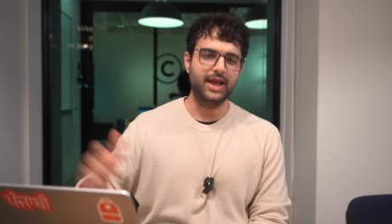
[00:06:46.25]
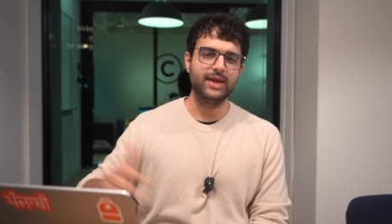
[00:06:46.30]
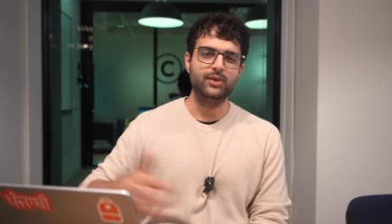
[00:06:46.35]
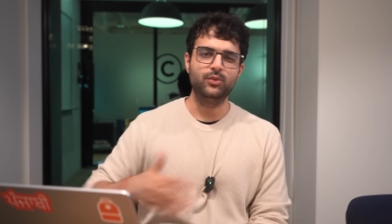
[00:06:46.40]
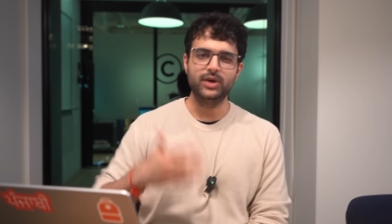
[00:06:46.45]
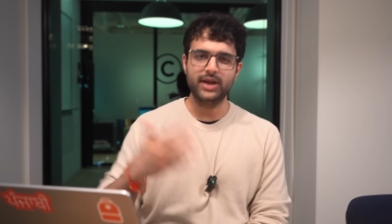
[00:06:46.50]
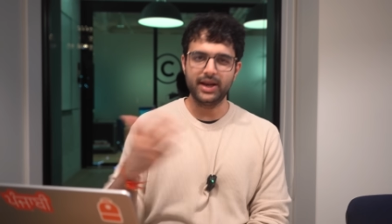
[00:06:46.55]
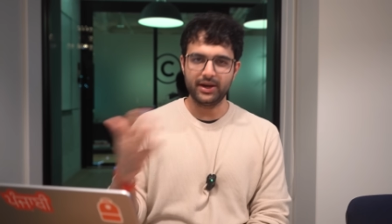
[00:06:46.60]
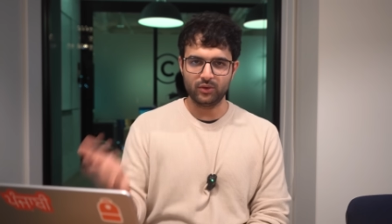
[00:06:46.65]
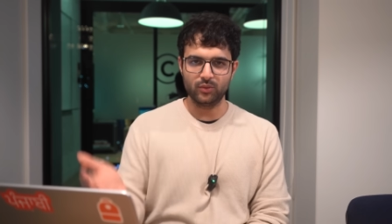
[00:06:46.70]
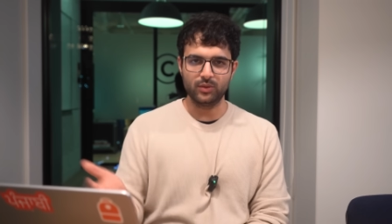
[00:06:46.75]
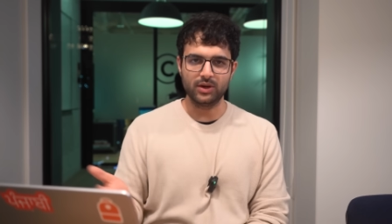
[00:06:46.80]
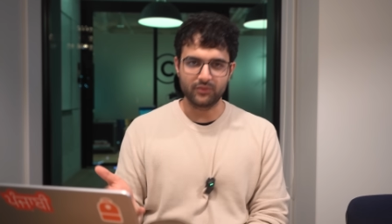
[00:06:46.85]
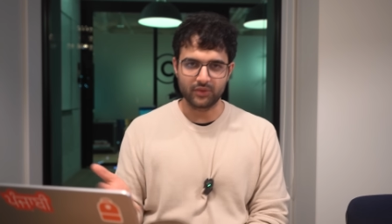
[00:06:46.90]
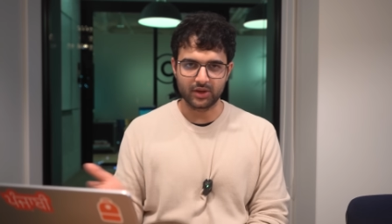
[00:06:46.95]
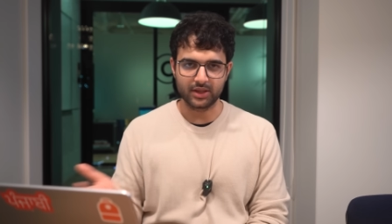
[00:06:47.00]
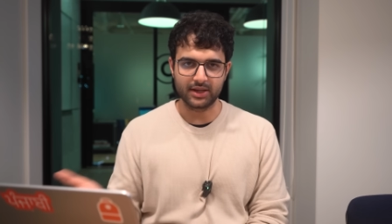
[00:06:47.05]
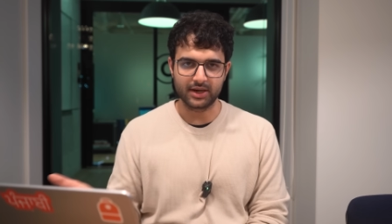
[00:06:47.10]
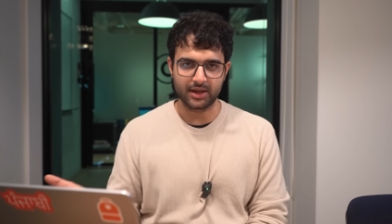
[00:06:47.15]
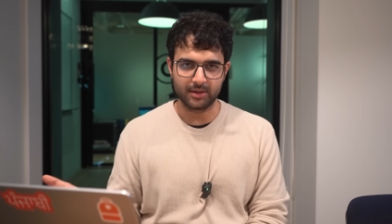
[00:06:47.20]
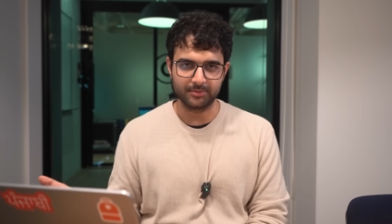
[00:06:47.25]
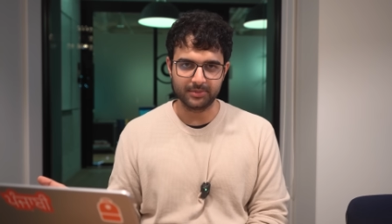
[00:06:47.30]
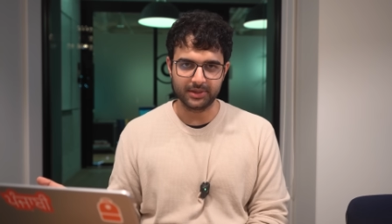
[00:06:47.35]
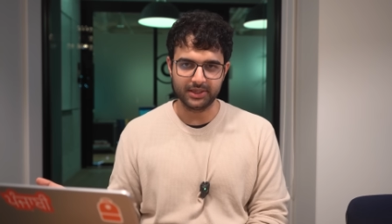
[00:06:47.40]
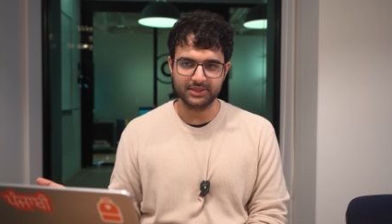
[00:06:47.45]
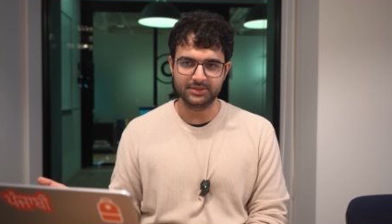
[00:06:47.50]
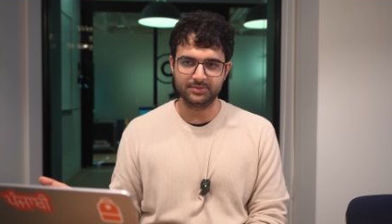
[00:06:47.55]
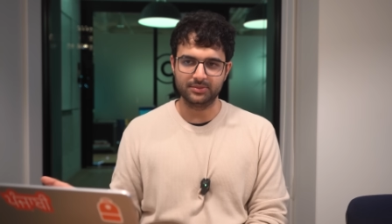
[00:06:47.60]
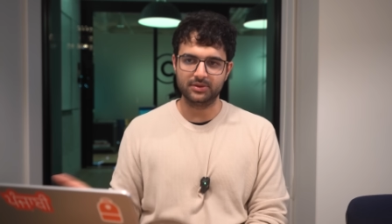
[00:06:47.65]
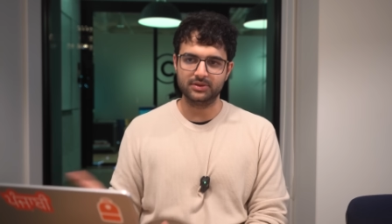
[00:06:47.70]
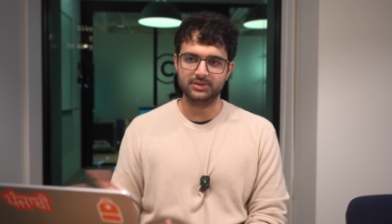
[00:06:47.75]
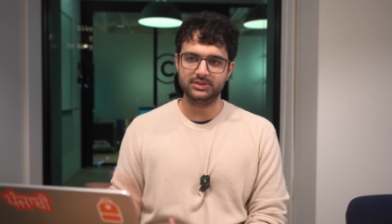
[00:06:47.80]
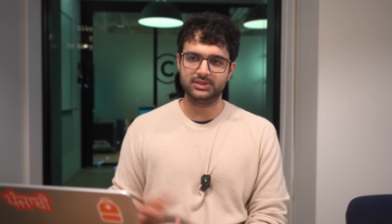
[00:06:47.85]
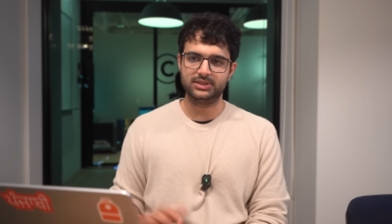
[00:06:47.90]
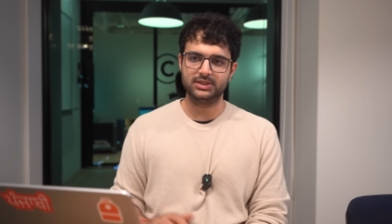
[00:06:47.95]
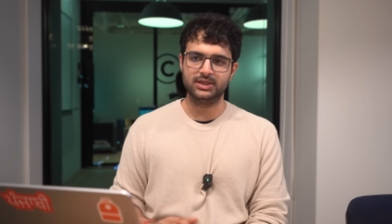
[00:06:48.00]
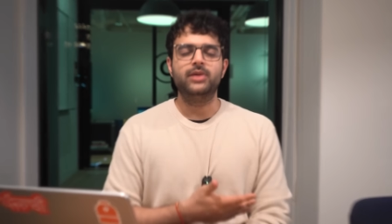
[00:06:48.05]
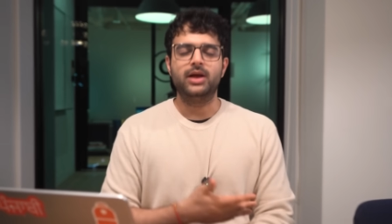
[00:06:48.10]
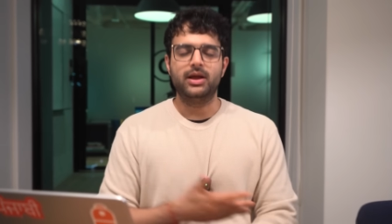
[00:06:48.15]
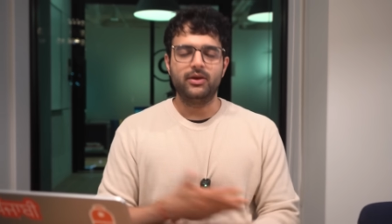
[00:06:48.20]
I would like to work for other companies
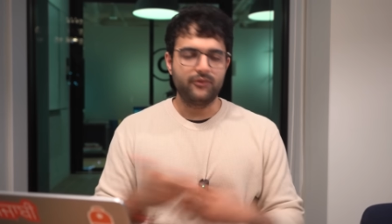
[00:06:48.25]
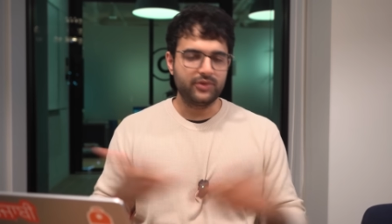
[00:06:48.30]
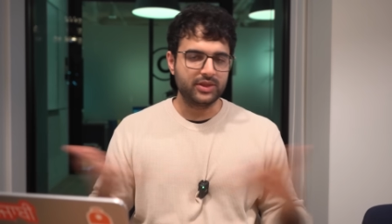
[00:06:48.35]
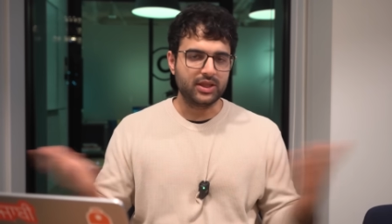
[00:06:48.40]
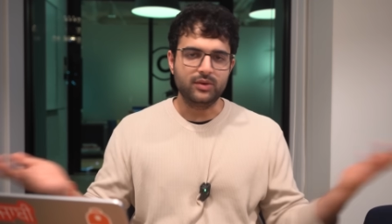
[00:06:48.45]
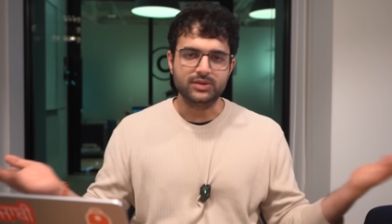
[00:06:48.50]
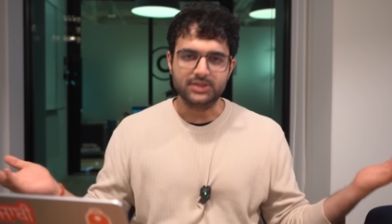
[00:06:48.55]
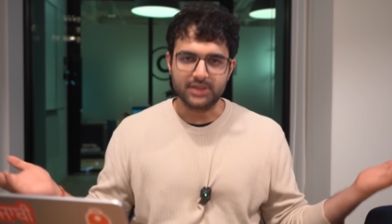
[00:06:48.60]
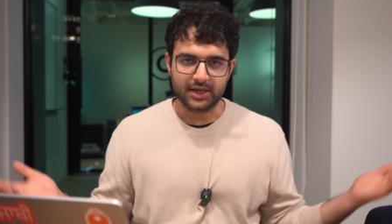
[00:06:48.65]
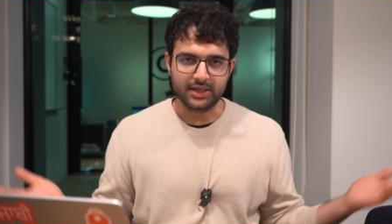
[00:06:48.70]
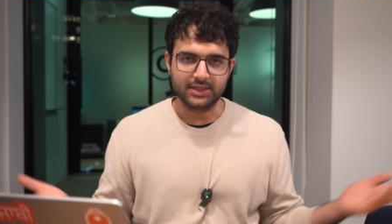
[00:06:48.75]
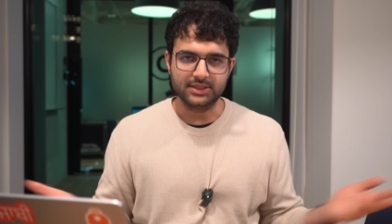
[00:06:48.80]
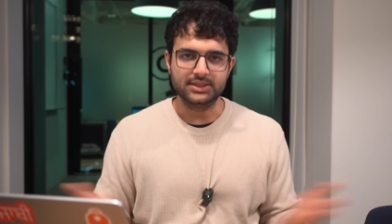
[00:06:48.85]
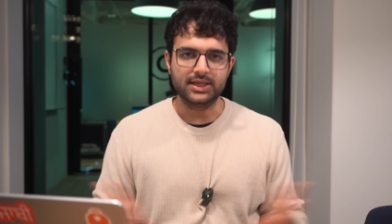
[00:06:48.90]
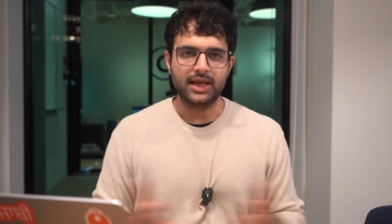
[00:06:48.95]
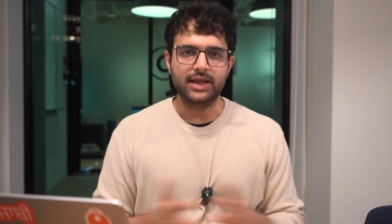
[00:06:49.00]
because of a thousand reasons.